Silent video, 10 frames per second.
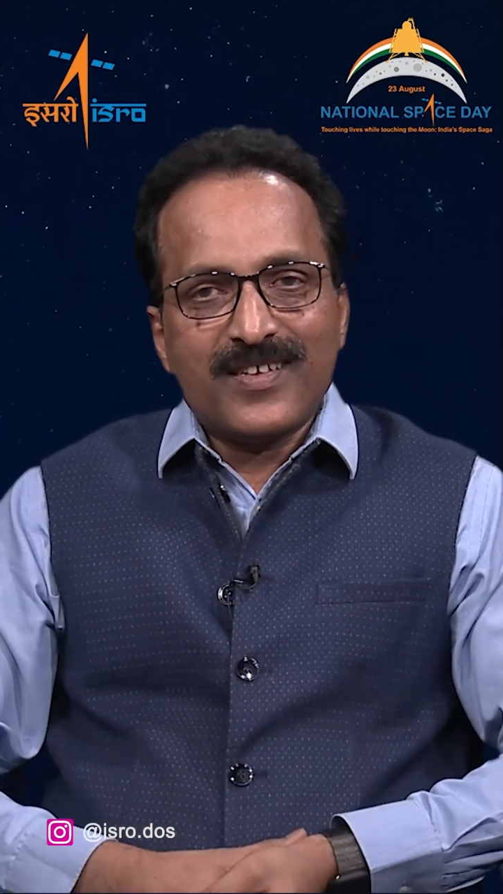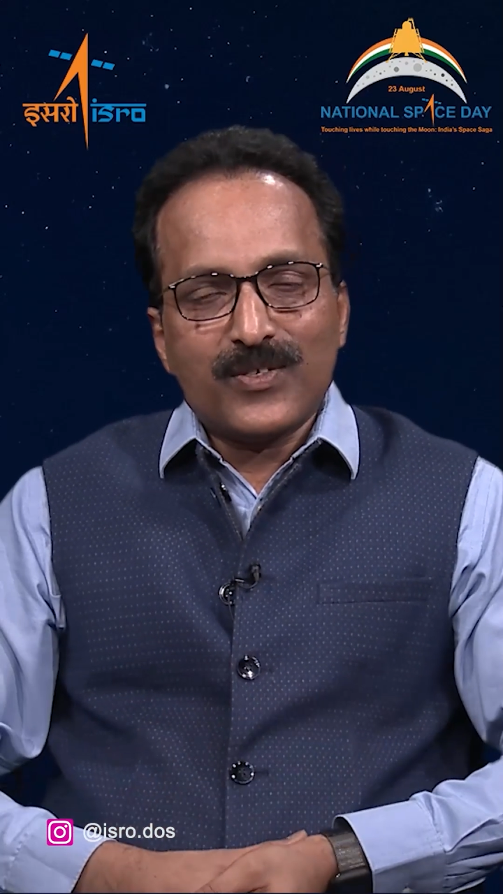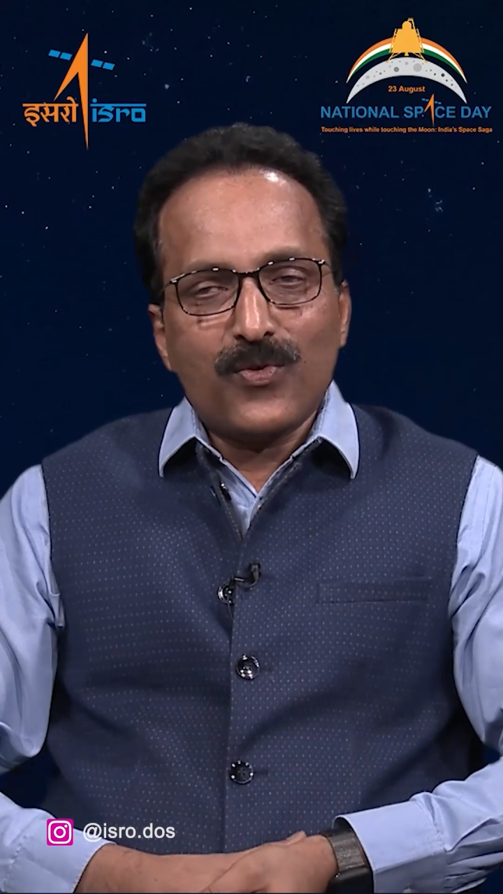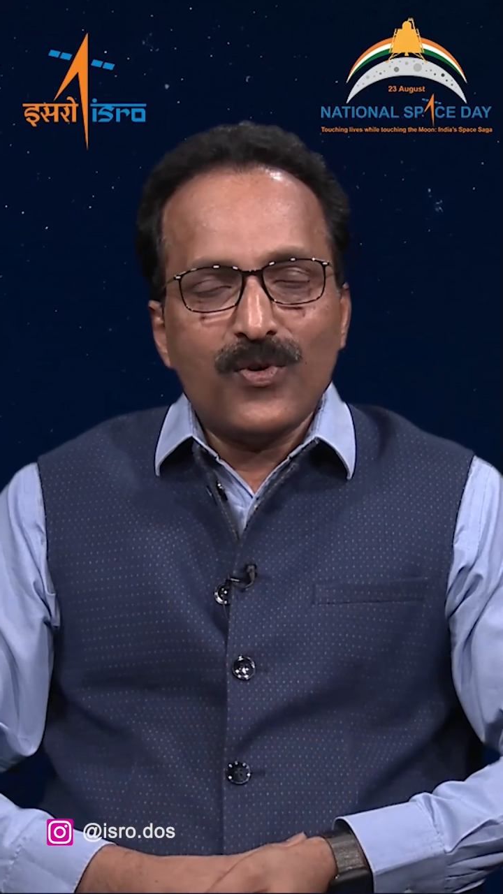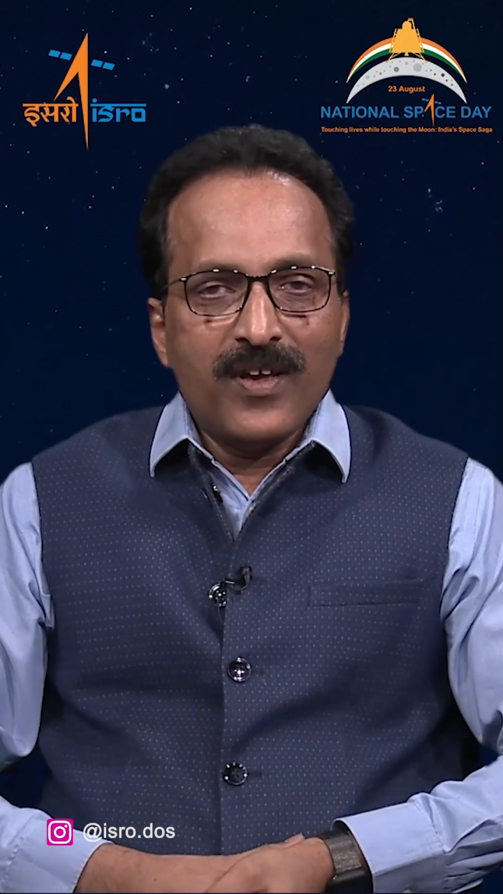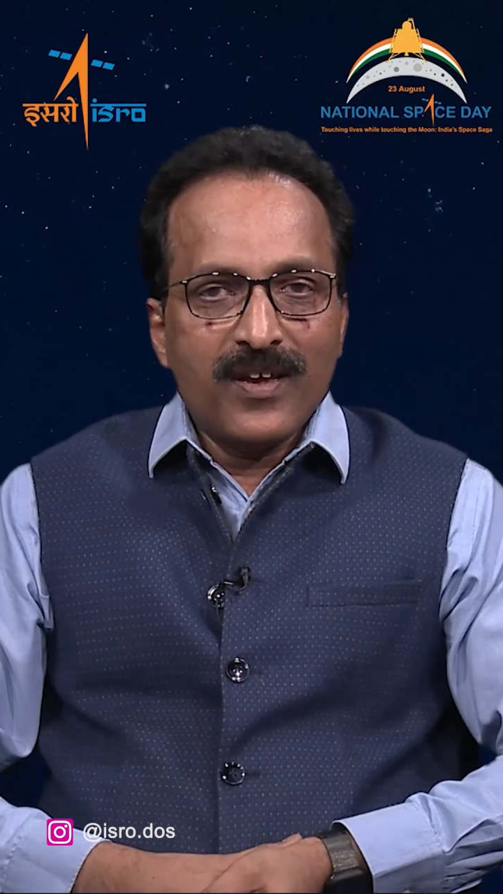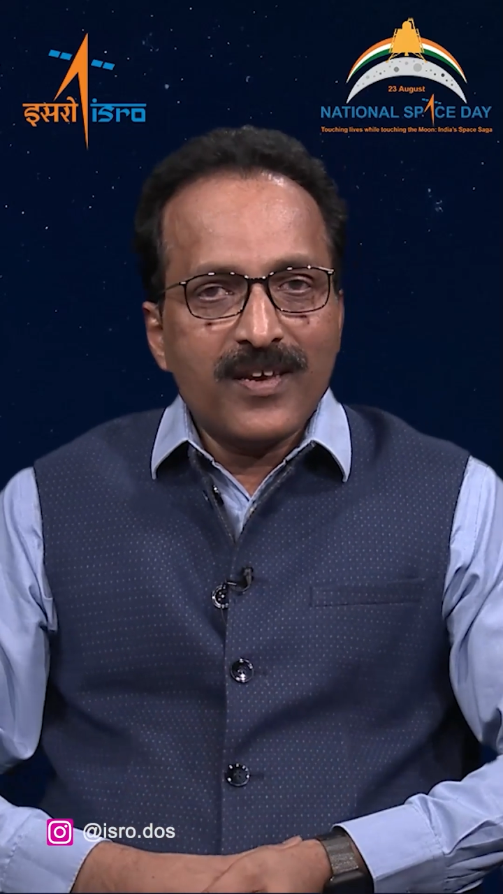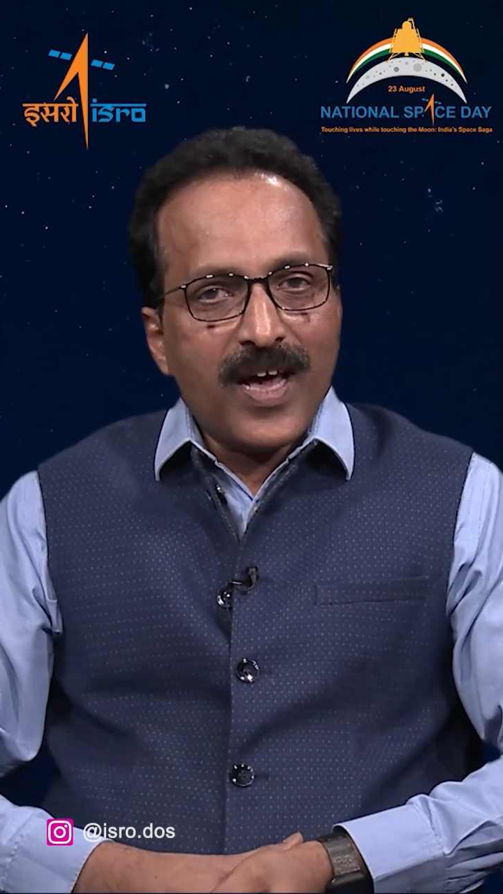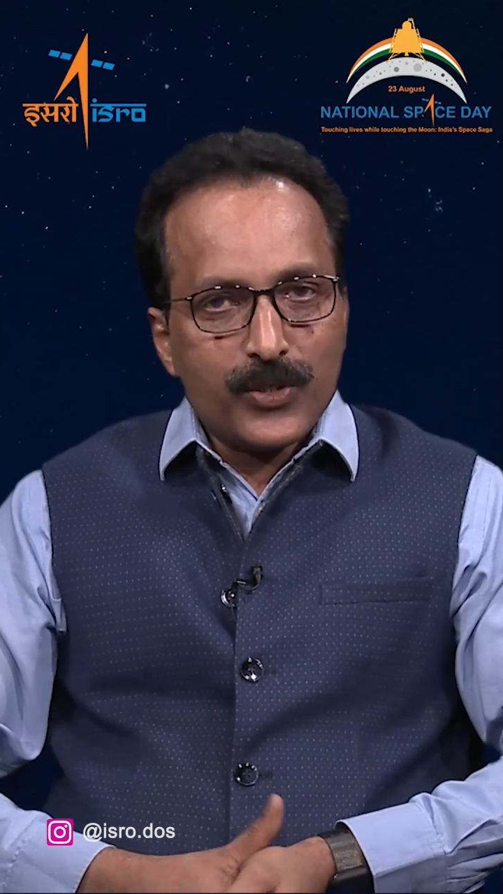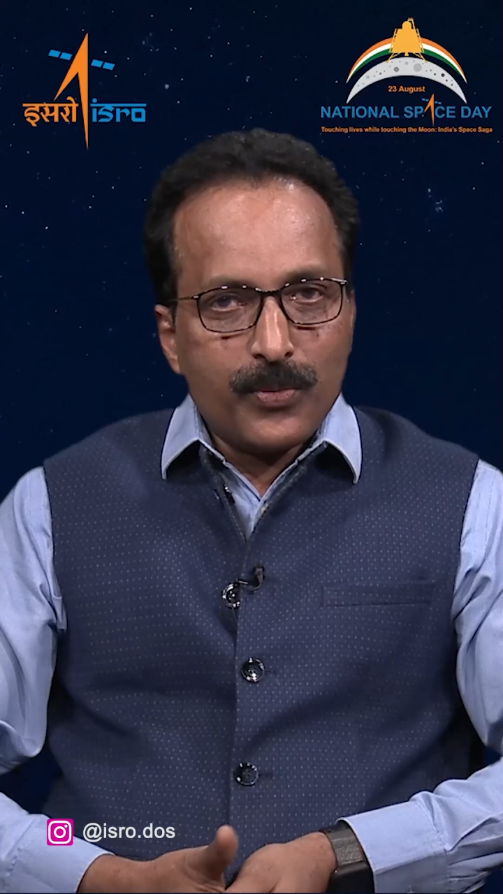So it
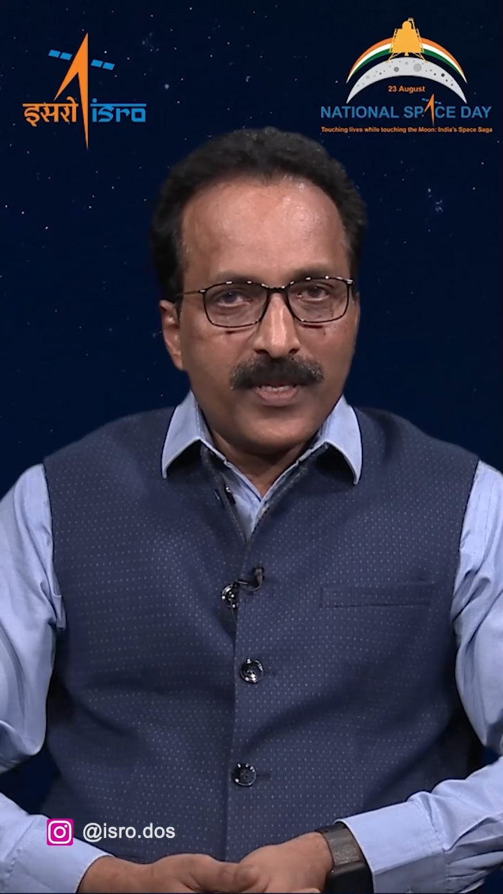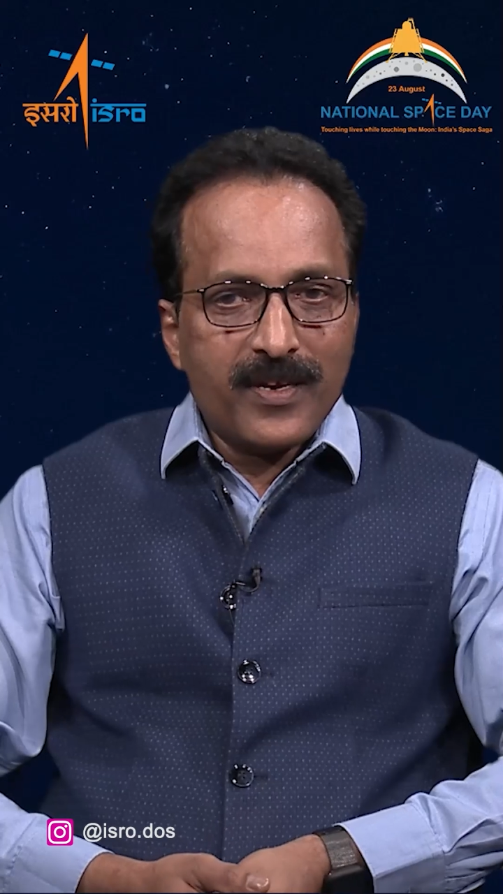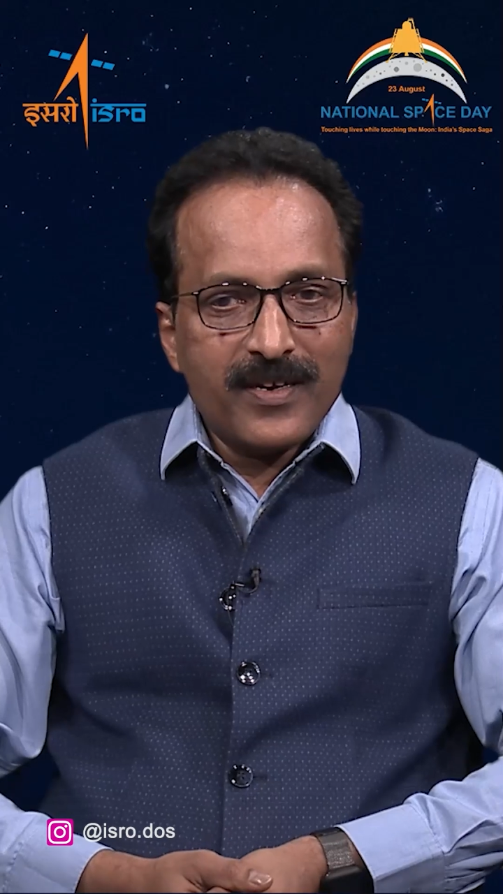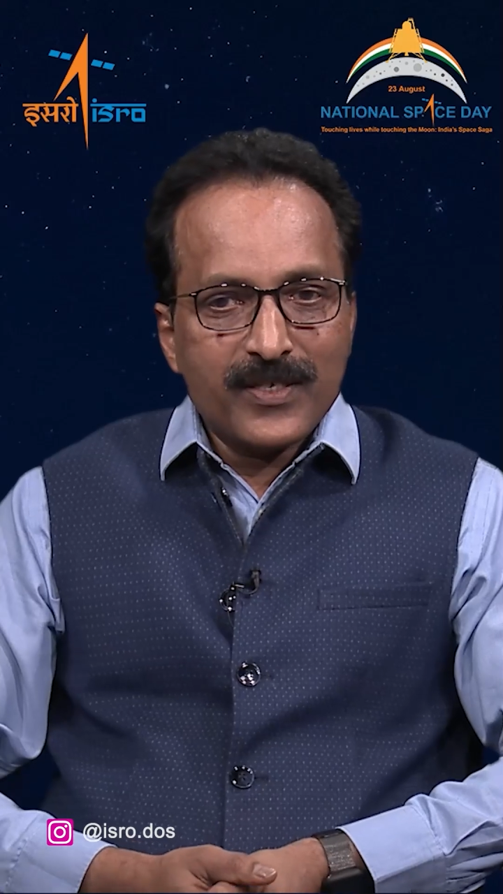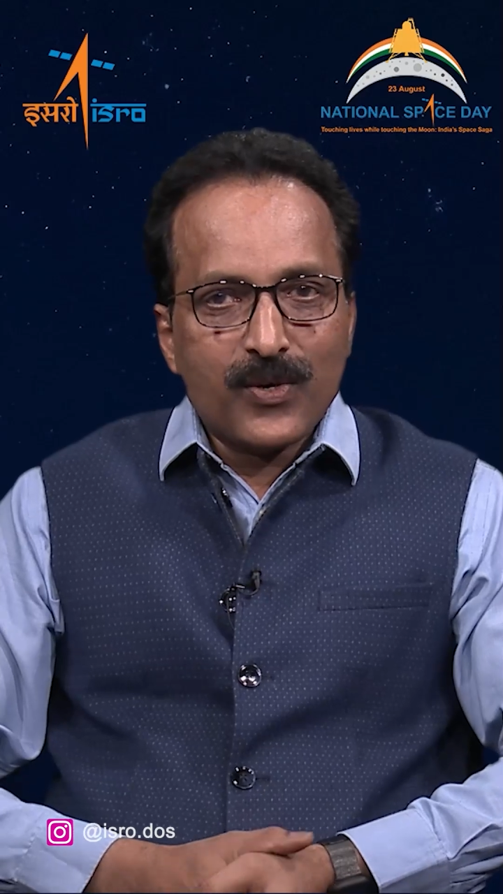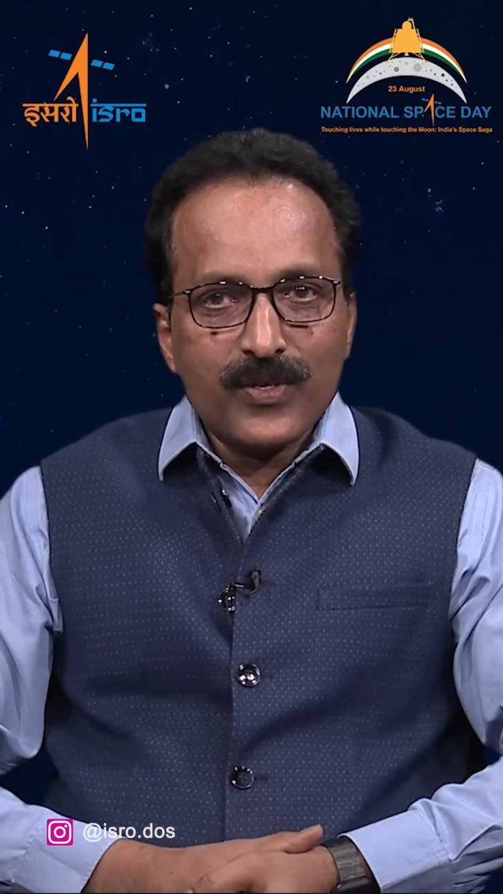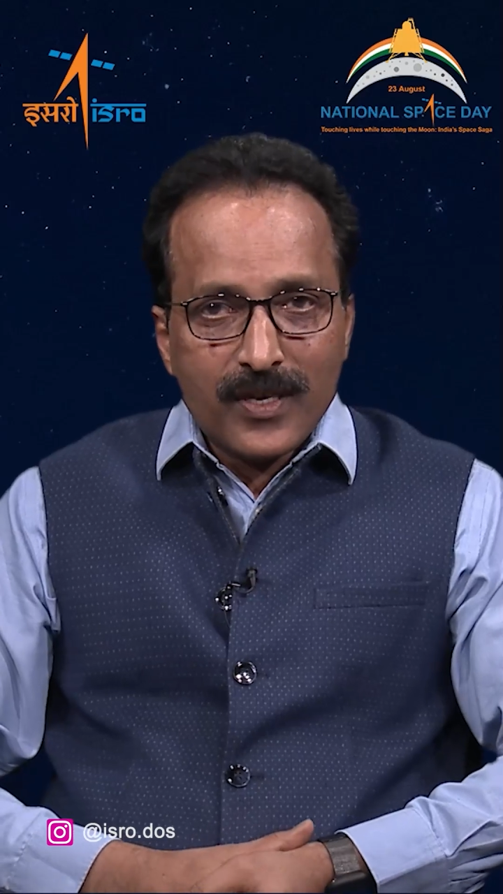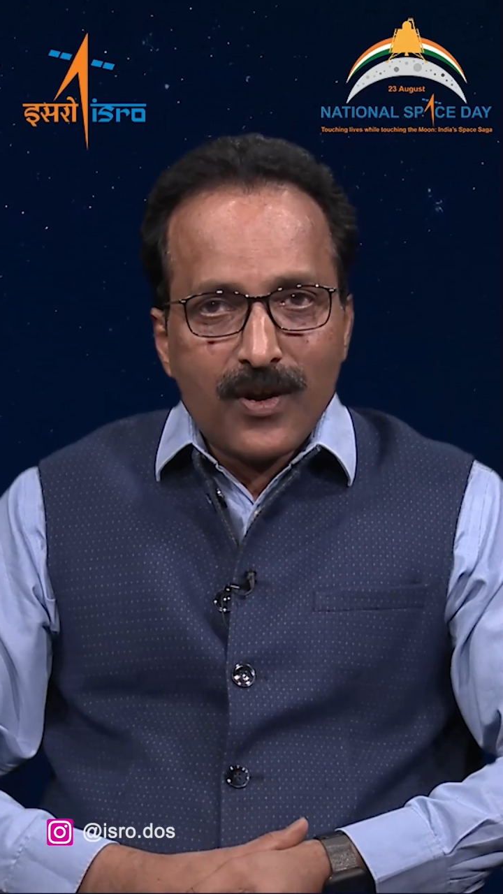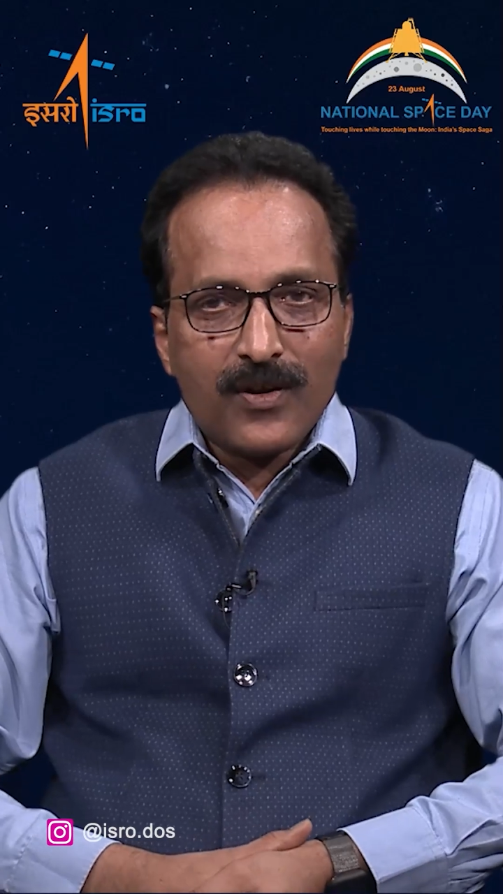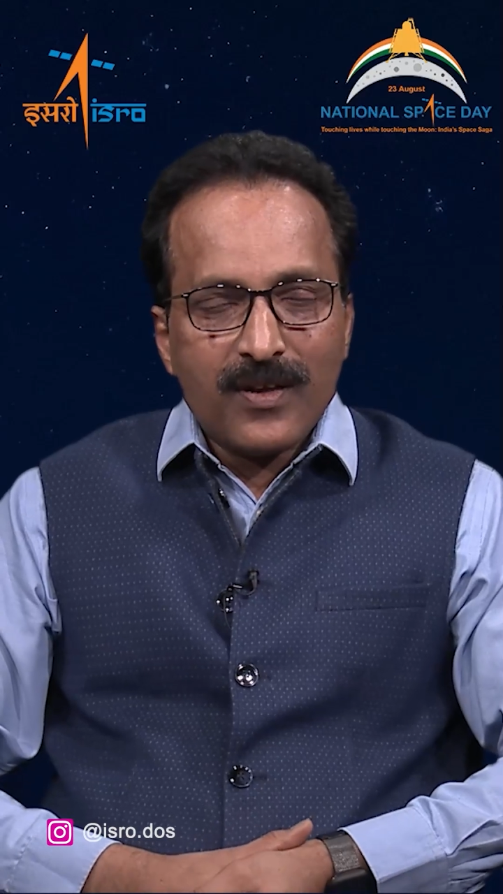has to be there in ISRO, is
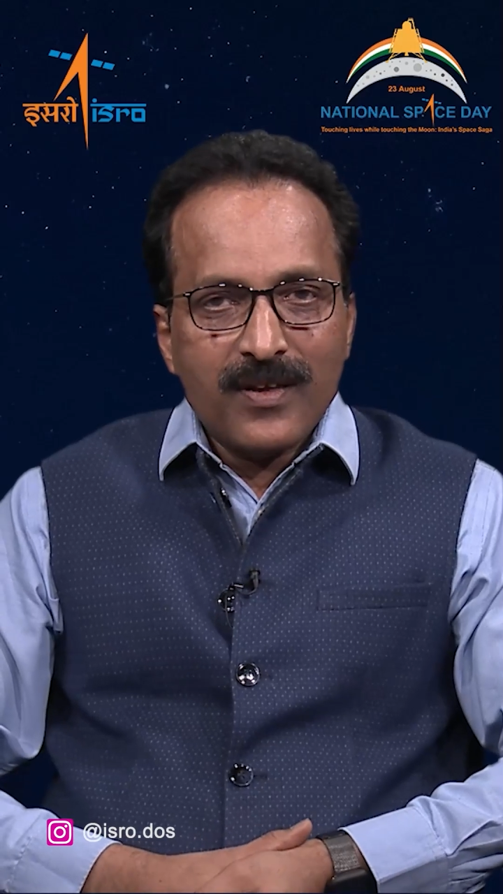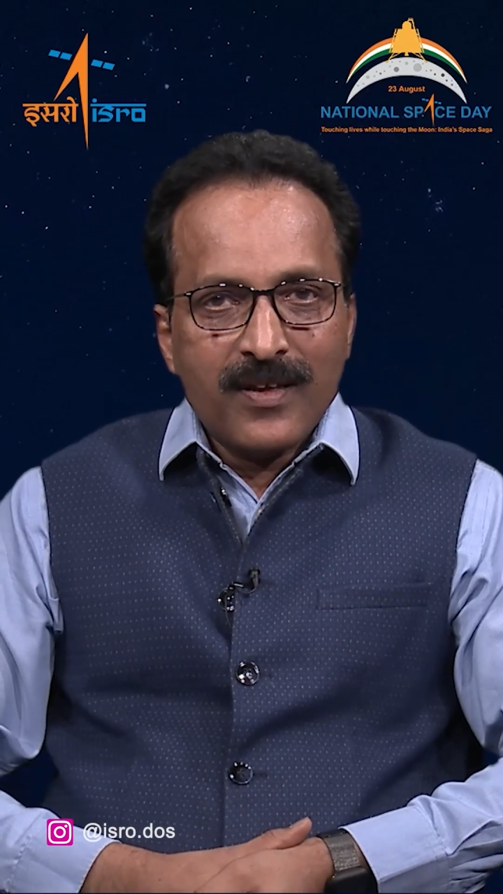it not?